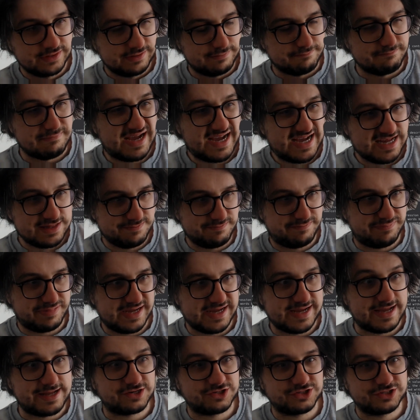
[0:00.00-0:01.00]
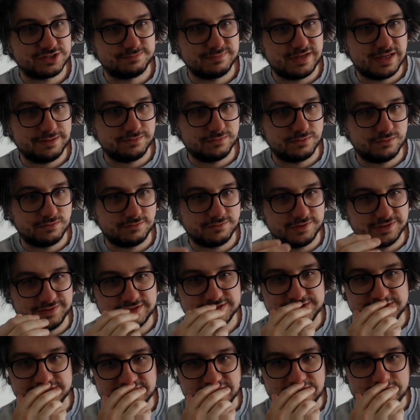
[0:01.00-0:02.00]
Man Bash. Maybe we'll read
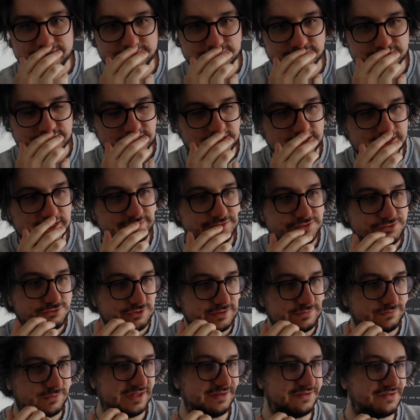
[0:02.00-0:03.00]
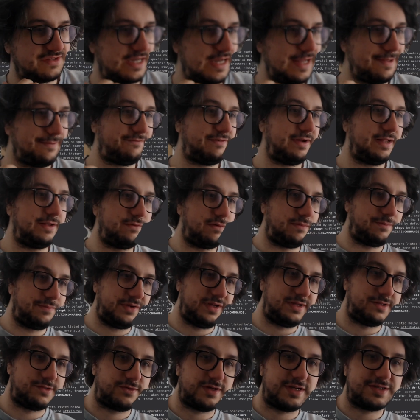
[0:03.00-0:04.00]
this together in a live stream one time if anyone will be
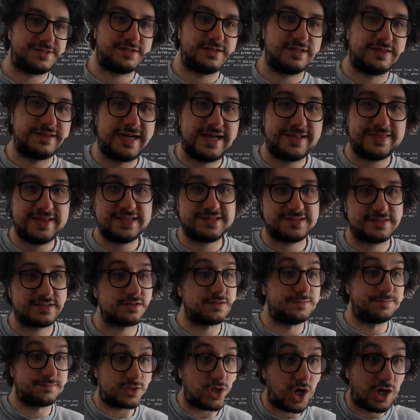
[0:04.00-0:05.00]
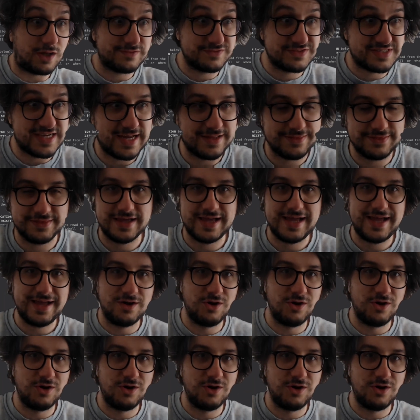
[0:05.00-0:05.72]
interested in that. There's some content there.